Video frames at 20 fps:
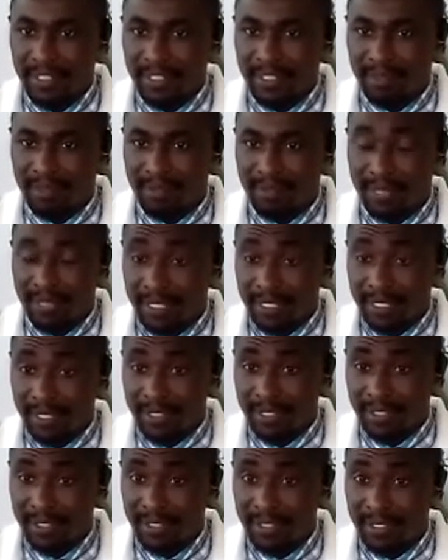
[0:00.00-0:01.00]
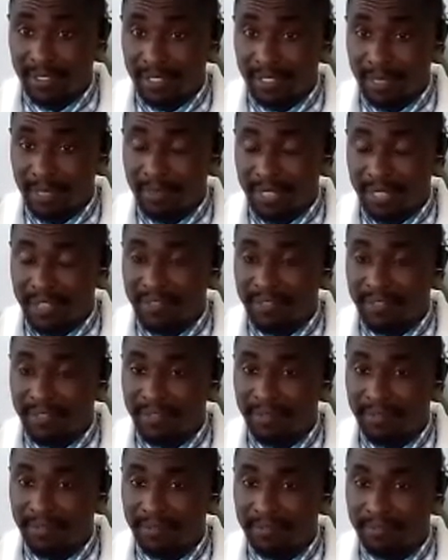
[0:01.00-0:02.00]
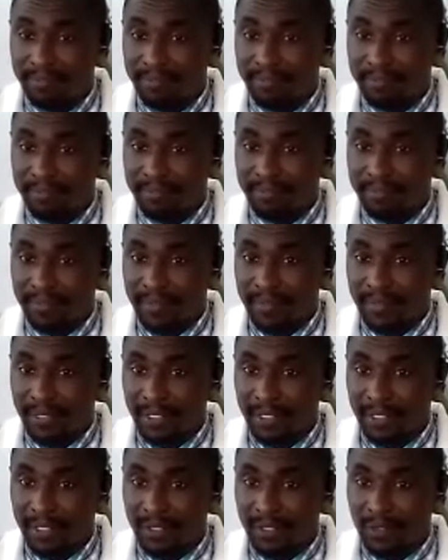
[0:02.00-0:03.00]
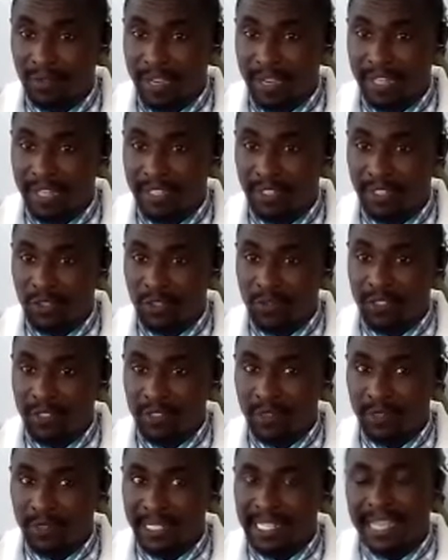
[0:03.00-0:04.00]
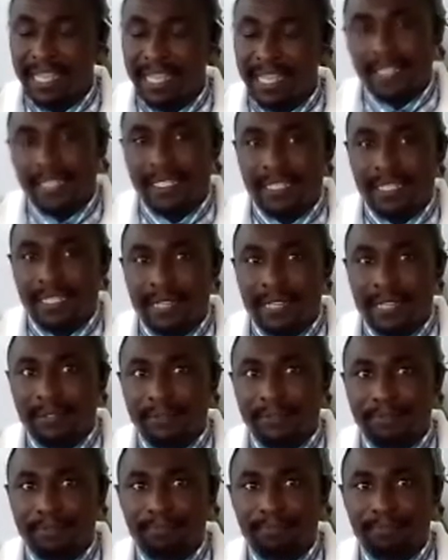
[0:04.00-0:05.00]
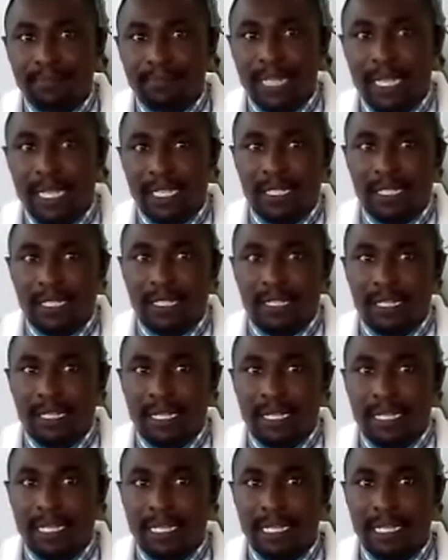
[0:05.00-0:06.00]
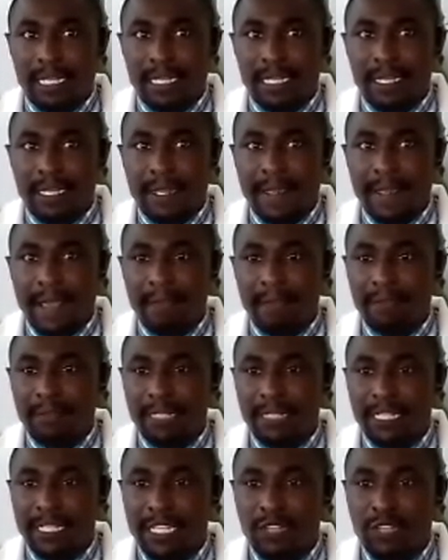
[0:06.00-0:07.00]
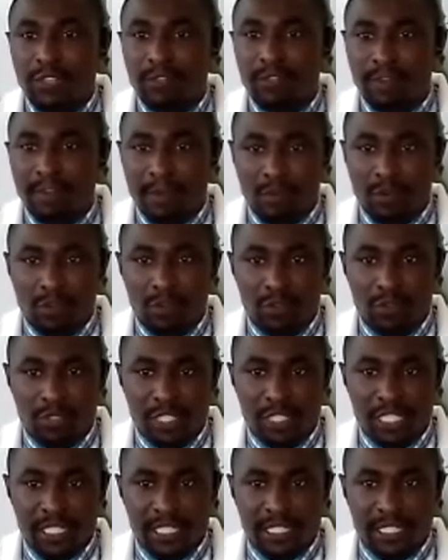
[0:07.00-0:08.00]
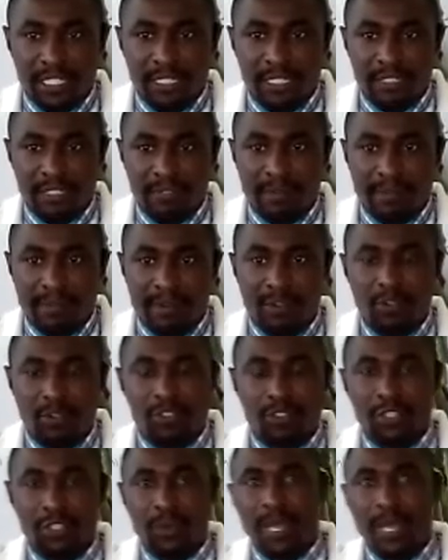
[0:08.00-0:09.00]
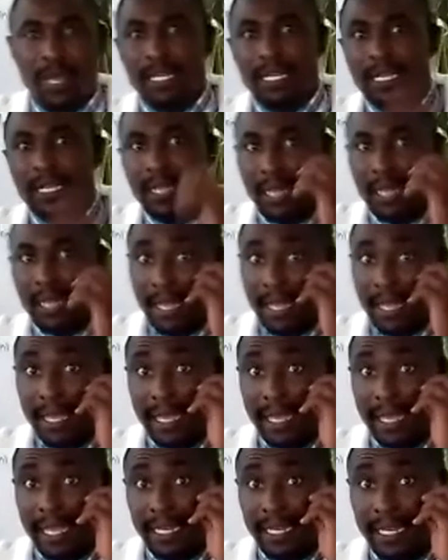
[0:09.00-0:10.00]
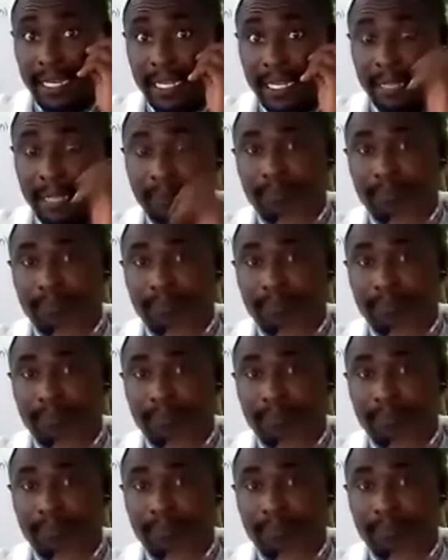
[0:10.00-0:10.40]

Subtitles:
Please keep safe to fight this COVID together. Now, I'll be taking you in Pharmacognosy 1, and that